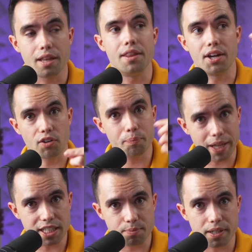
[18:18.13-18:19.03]
their
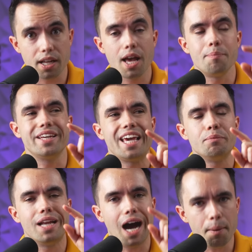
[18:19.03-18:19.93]
replacement
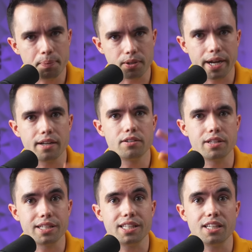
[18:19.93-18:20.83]
became an upgrade
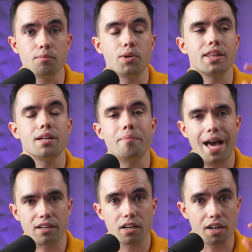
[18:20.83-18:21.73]
to the team within a
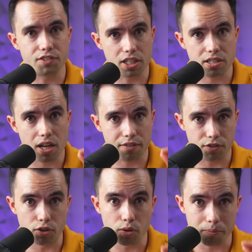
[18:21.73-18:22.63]
matter of just a few